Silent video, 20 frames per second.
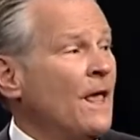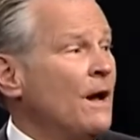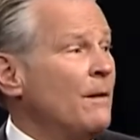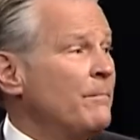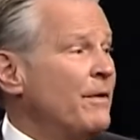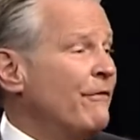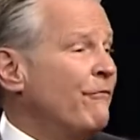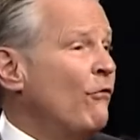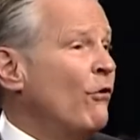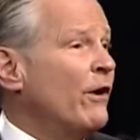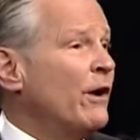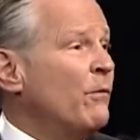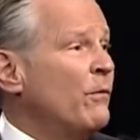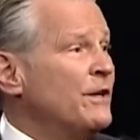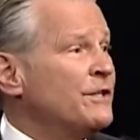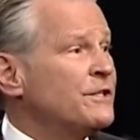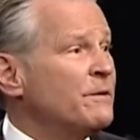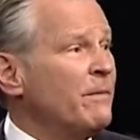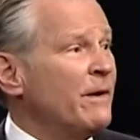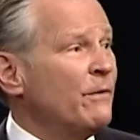Before he
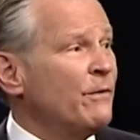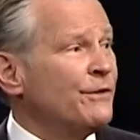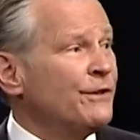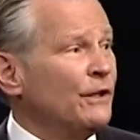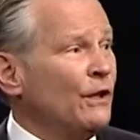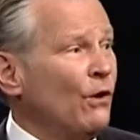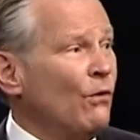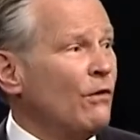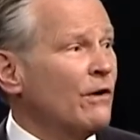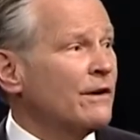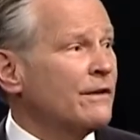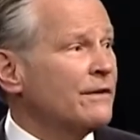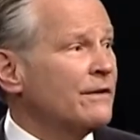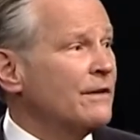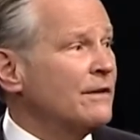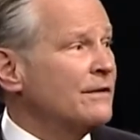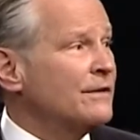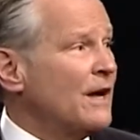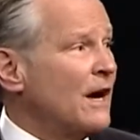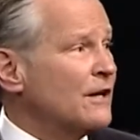went to be with the Lord,
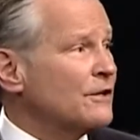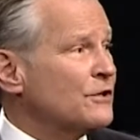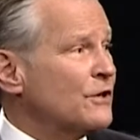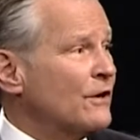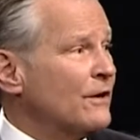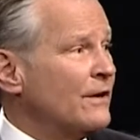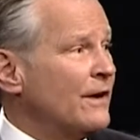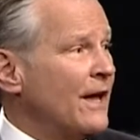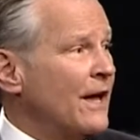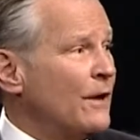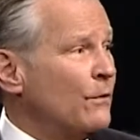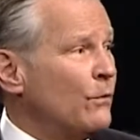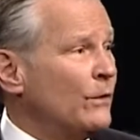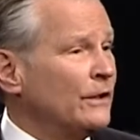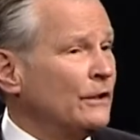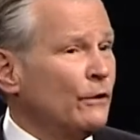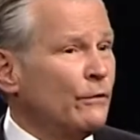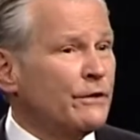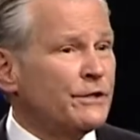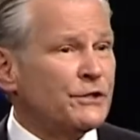Doctor
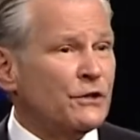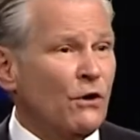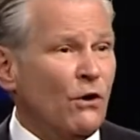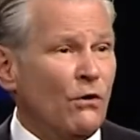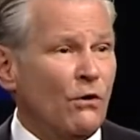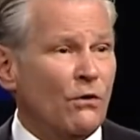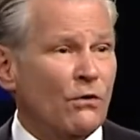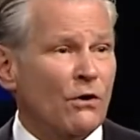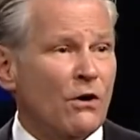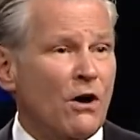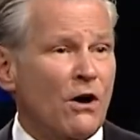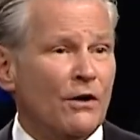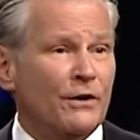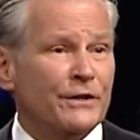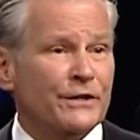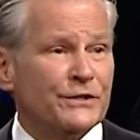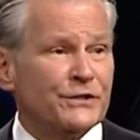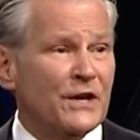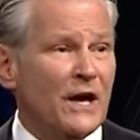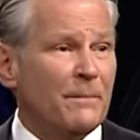Edwin Lewis Cole called
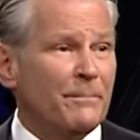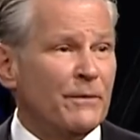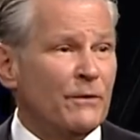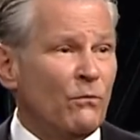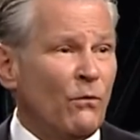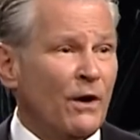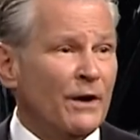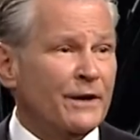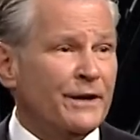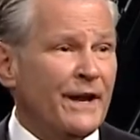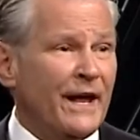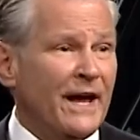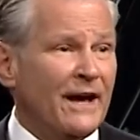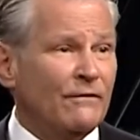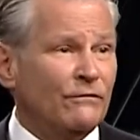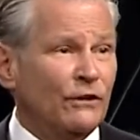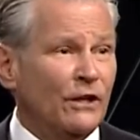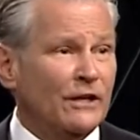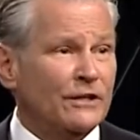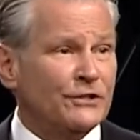us up and wanted to
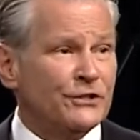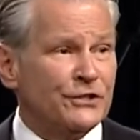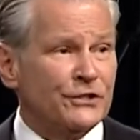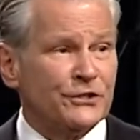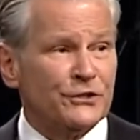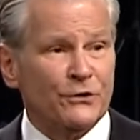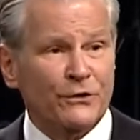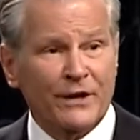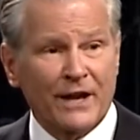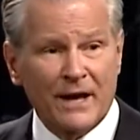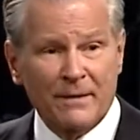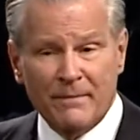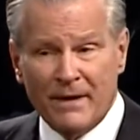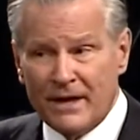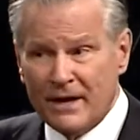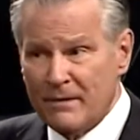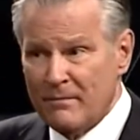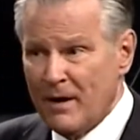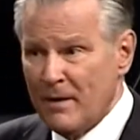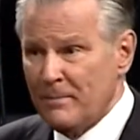have lunch. And Sue and I
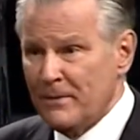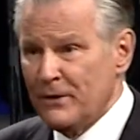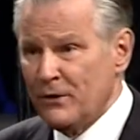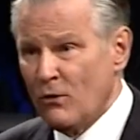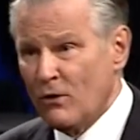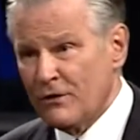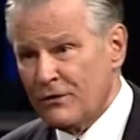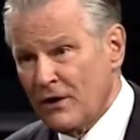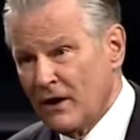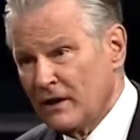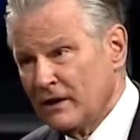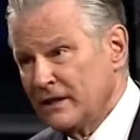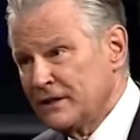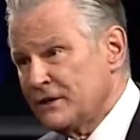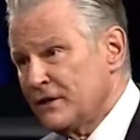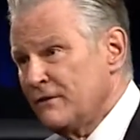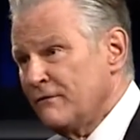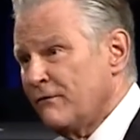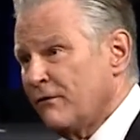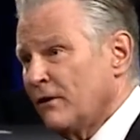met him up in North
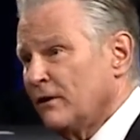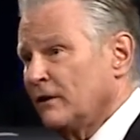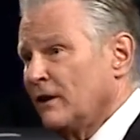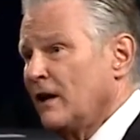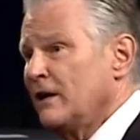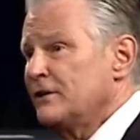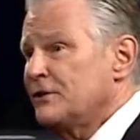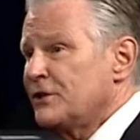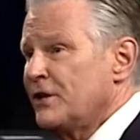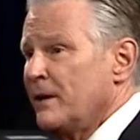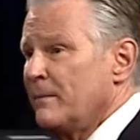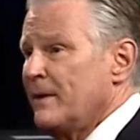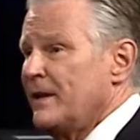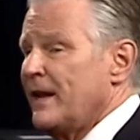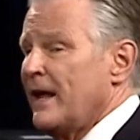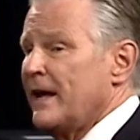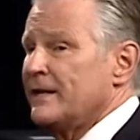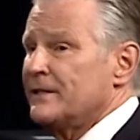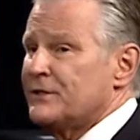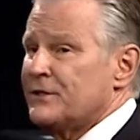Arlington for lunch, him and
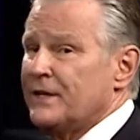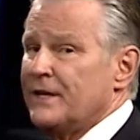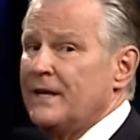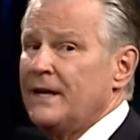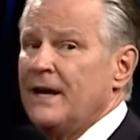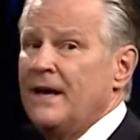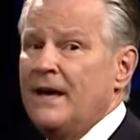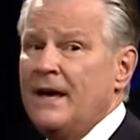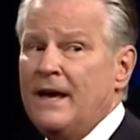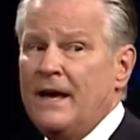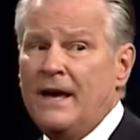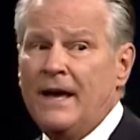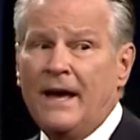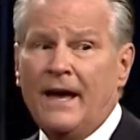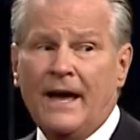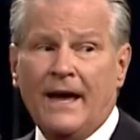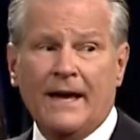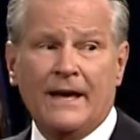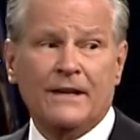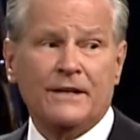Nancy.
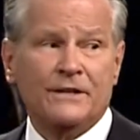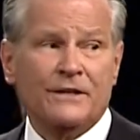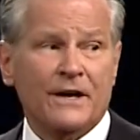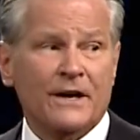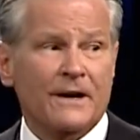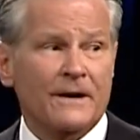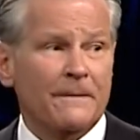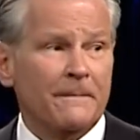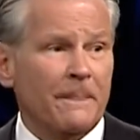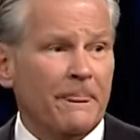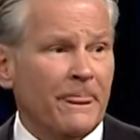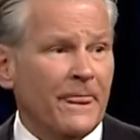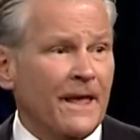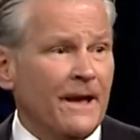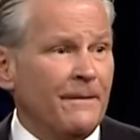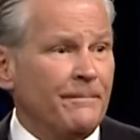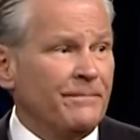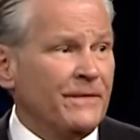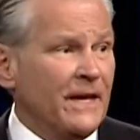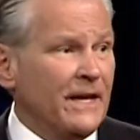And uh,
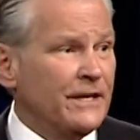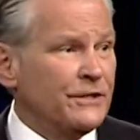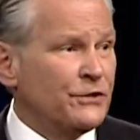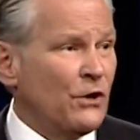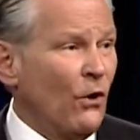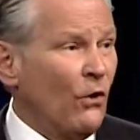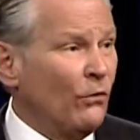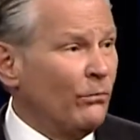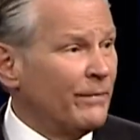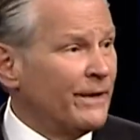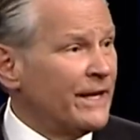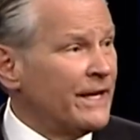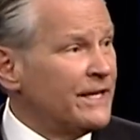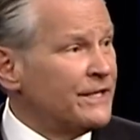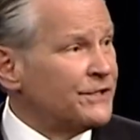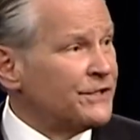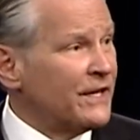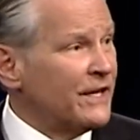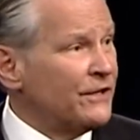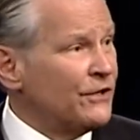he told me, he
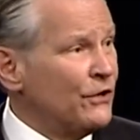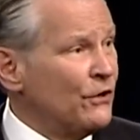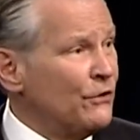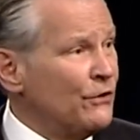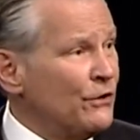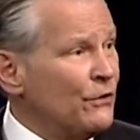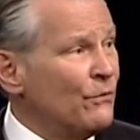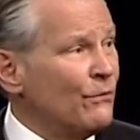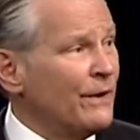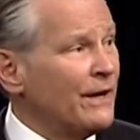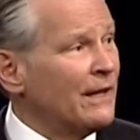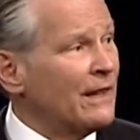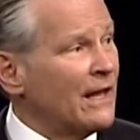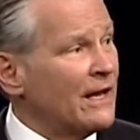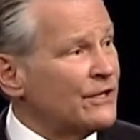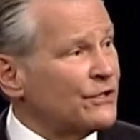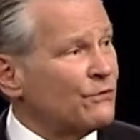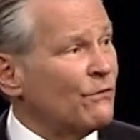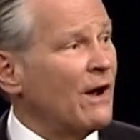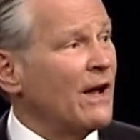said, you do
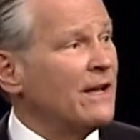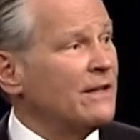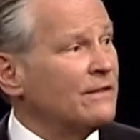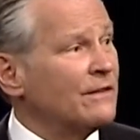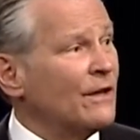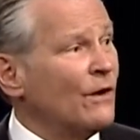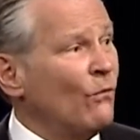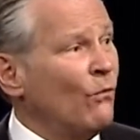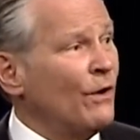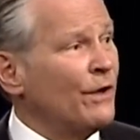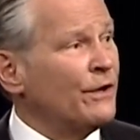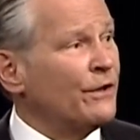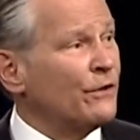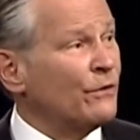realize, right, that one of